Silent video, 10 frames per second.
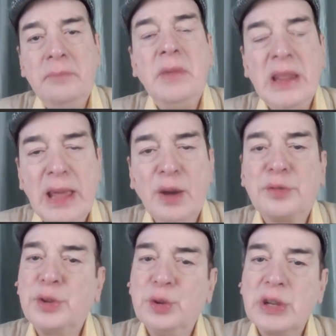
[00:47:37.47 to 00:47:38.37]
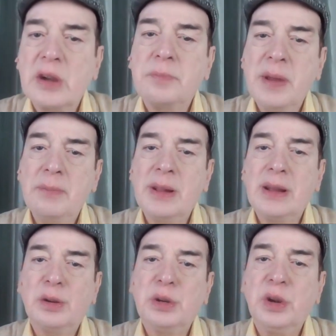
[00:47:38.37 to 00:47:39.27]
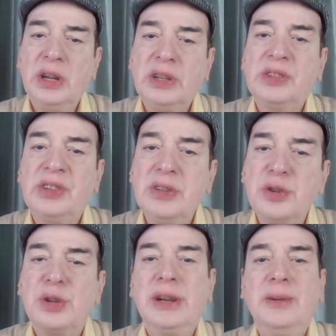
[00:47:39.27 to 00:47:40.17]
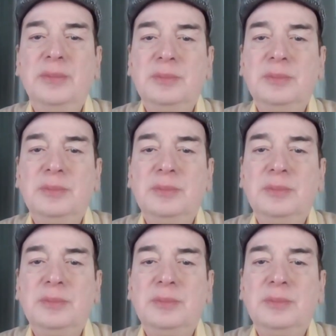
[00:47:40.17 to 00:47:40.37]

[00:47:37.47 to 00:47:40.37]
Many of you young people are going to hit a century.